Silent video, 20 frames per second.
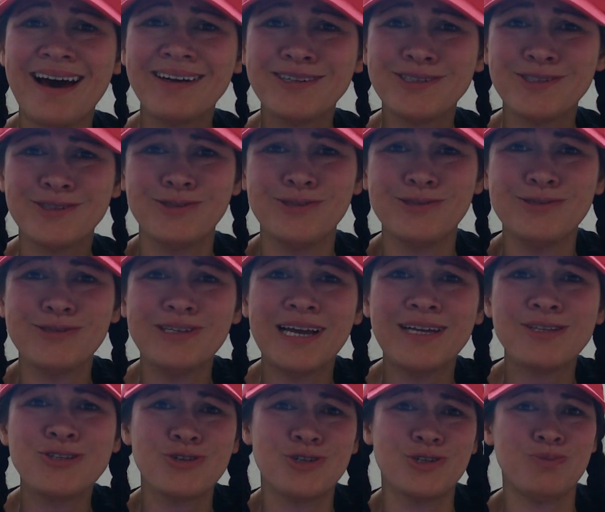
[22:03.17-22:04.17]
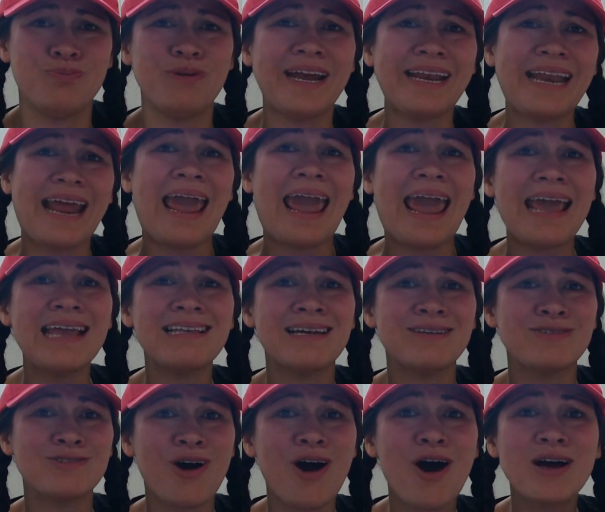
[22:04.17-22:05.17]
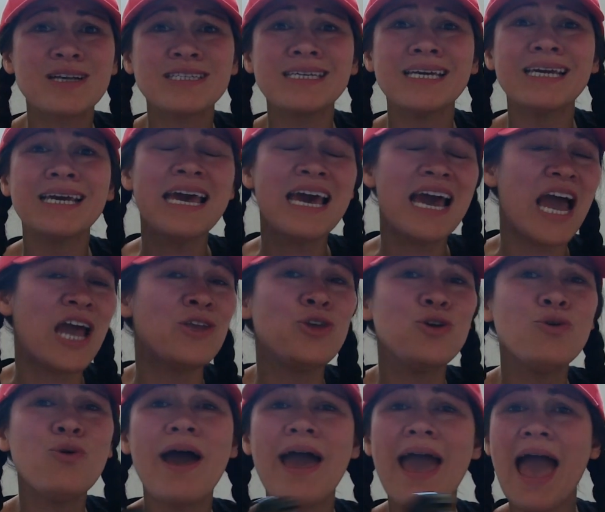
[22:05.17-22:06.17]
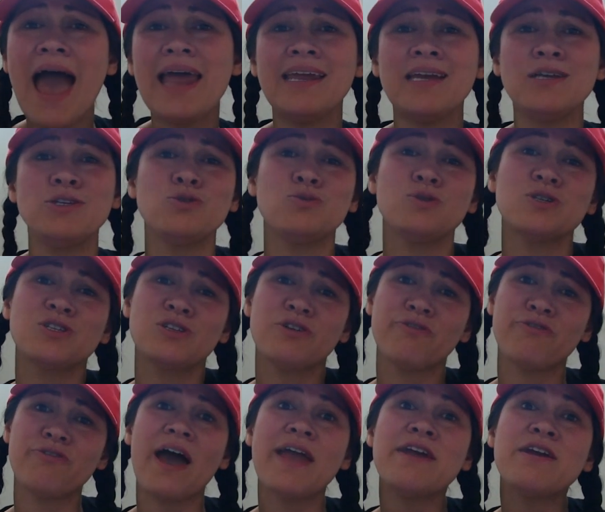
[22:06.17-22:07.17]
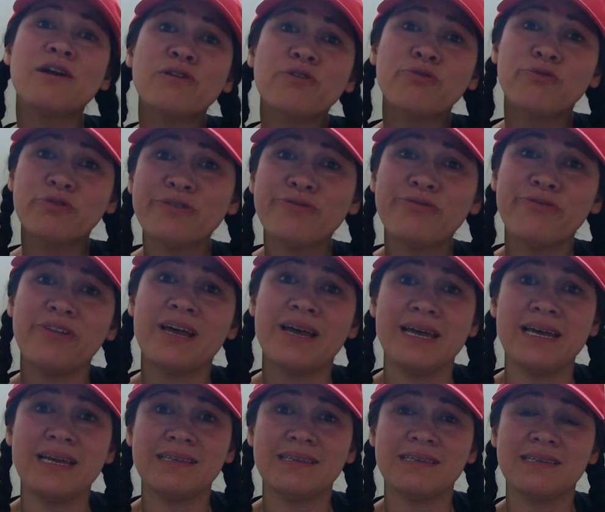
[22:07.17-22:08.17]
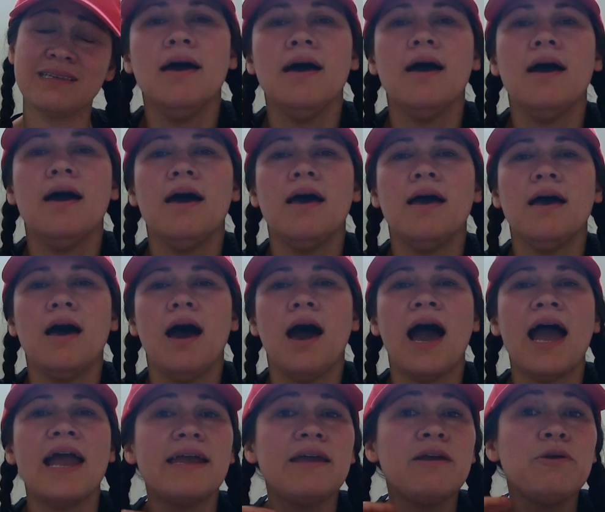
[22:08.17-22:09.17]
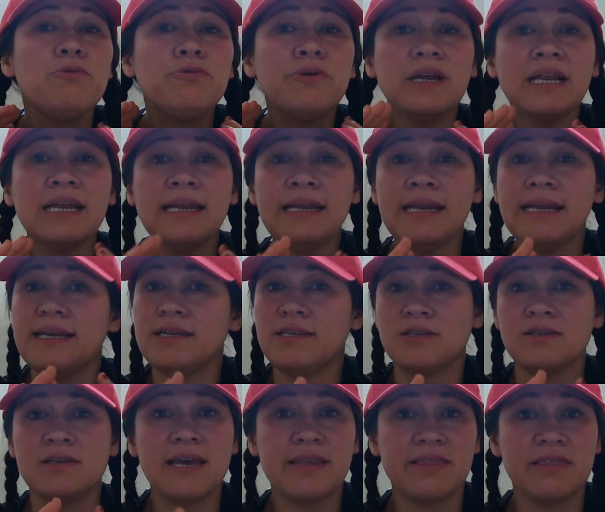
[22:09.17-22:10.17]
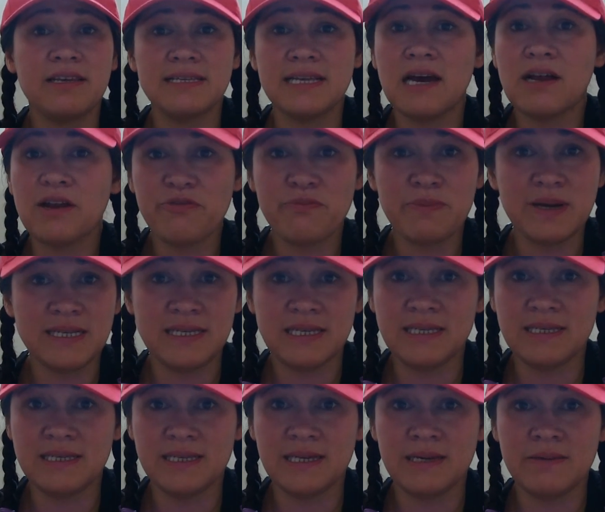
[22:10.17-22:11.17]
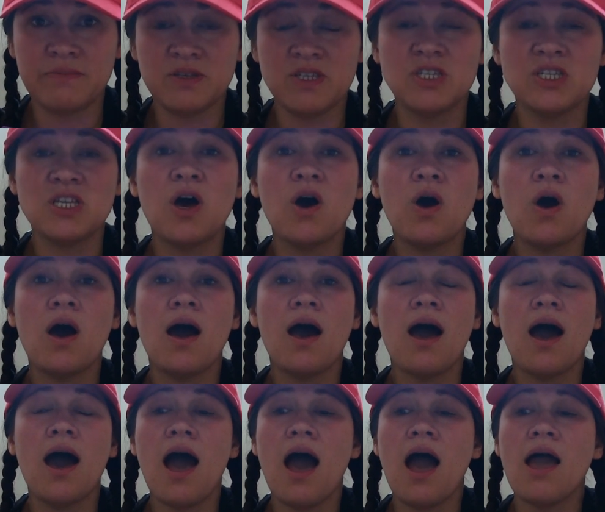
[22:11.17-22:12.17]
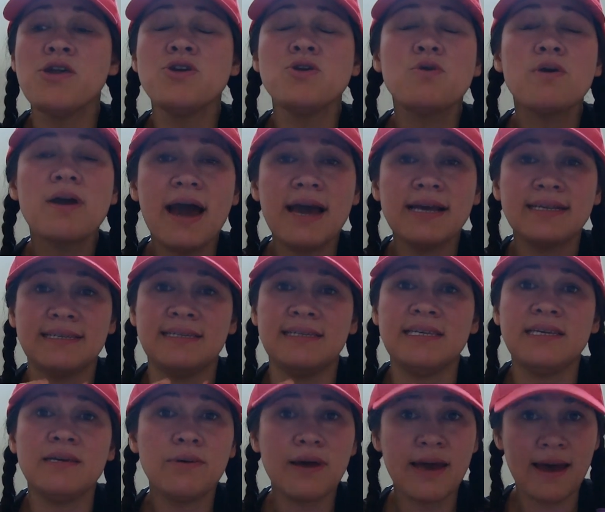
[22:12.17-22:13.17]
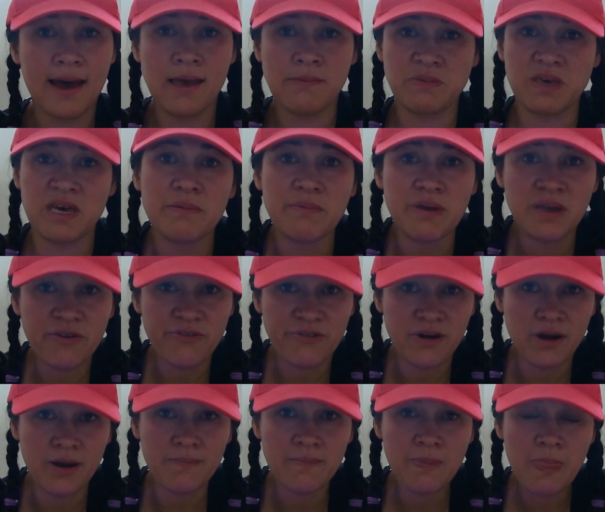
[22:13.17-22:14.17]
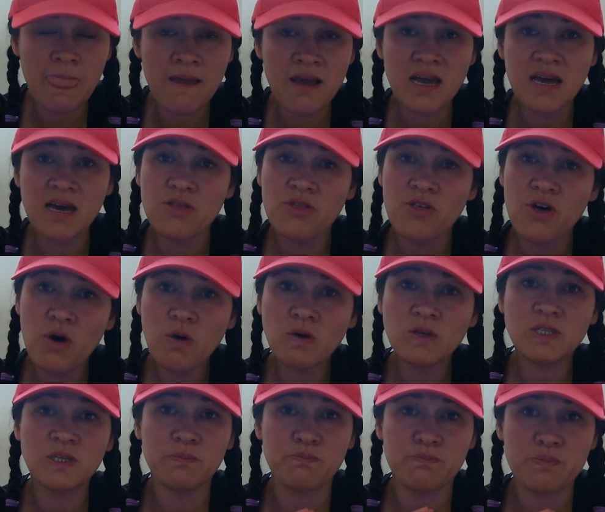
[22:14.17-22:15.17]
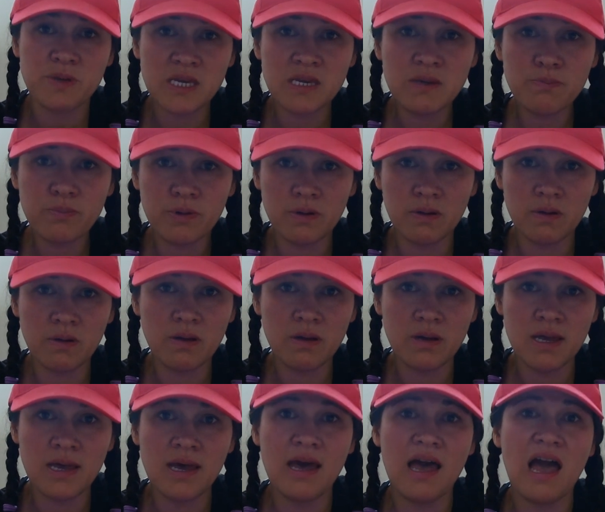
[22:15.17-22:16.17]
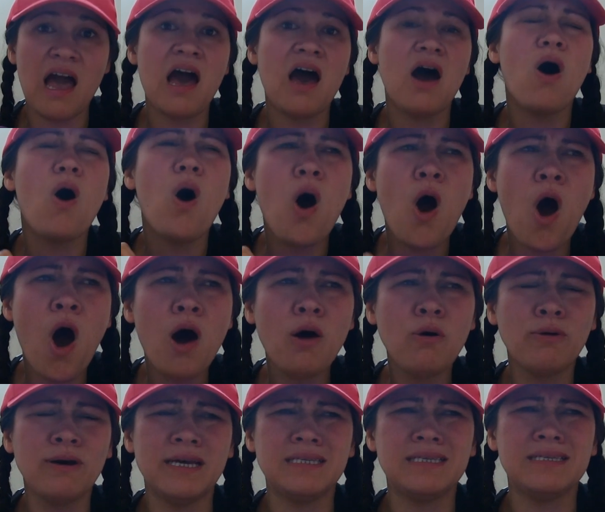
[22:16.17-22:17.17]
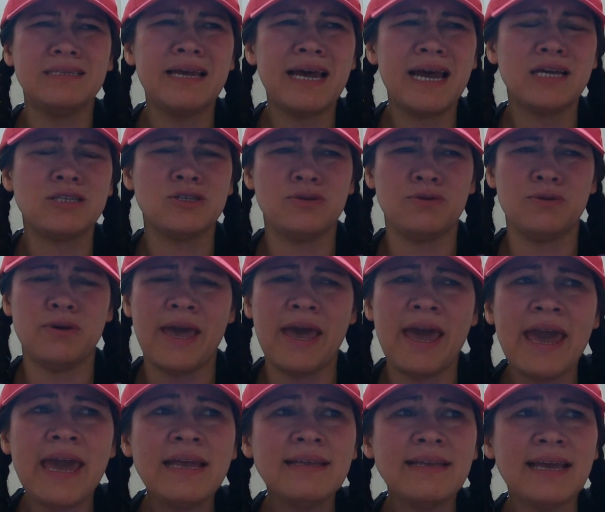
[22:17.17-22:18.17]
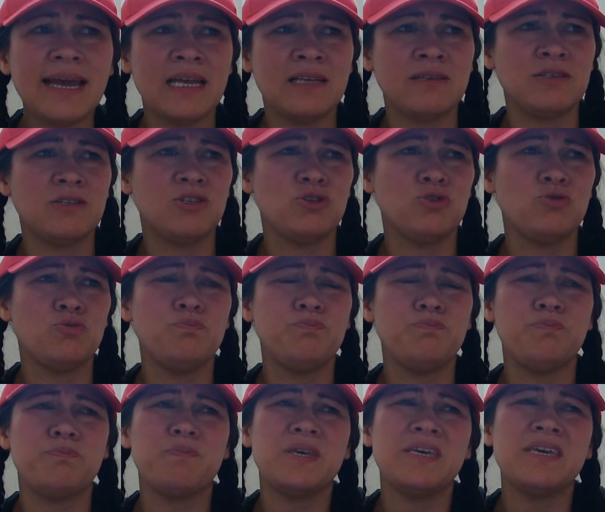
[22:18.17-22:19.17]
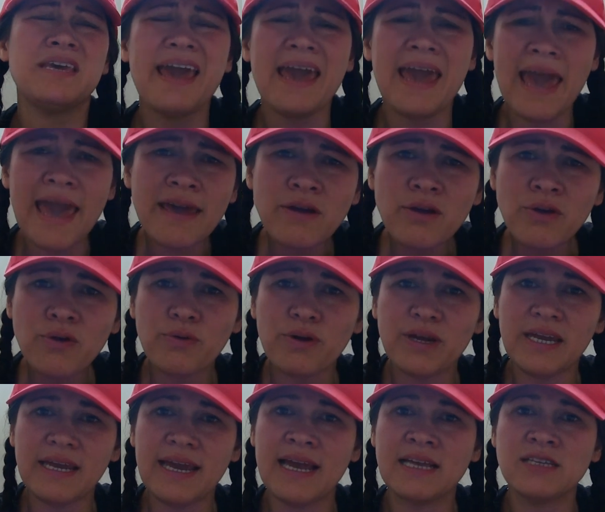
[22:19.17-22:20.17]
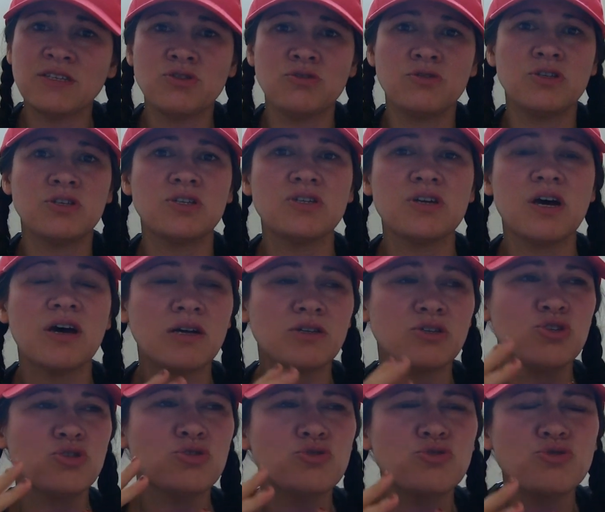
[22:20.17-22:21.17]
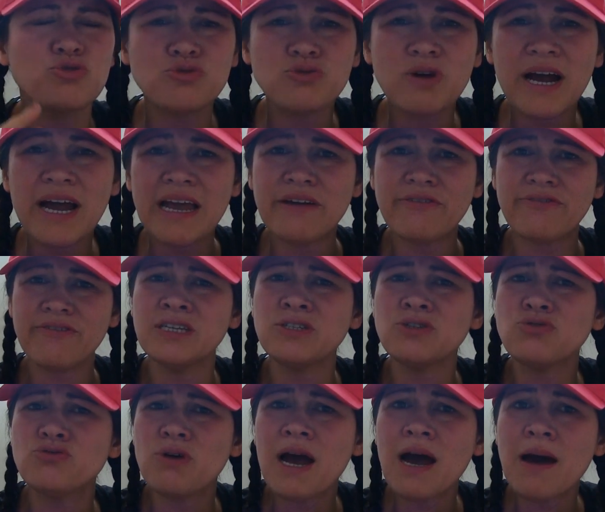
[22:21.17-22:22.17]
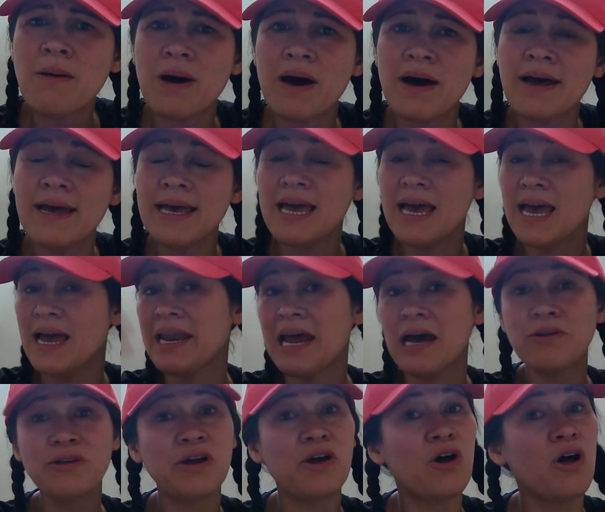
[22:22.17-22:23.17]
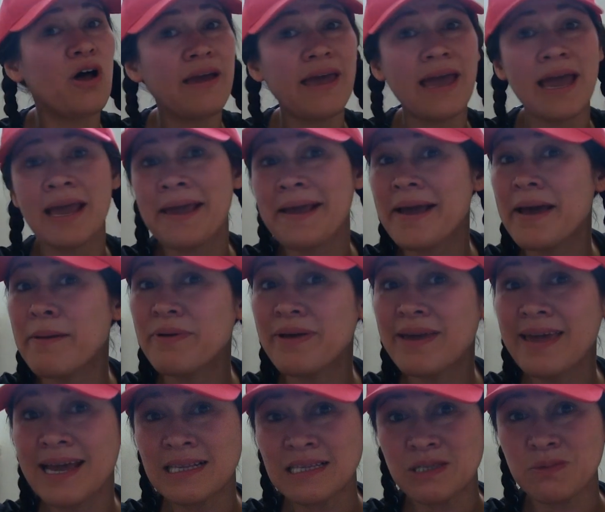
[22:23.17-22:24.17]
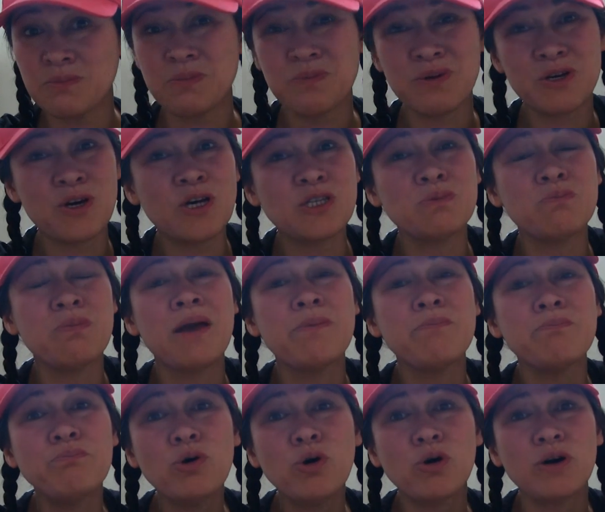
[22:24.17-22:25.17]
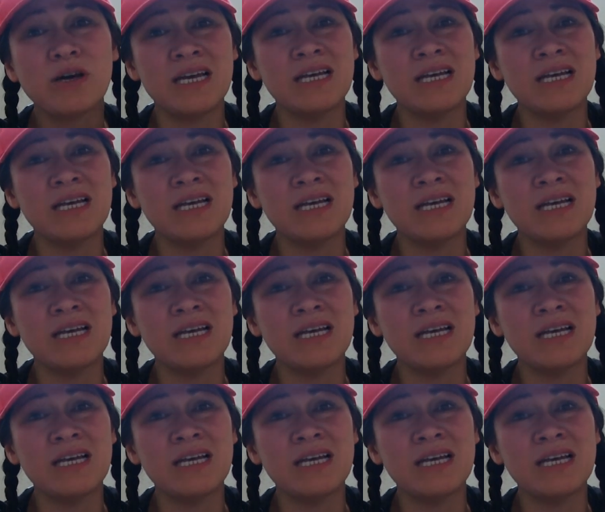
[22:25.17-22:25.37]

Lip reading: other to do than to spread hate and toxic? And you are adding towards the fire and free flight. I really needed to get this out of my system so you guys see where I'm coming from. Those people are always there to hate and to be angry and to start strife and drama. And now they're all ganging up against me because my book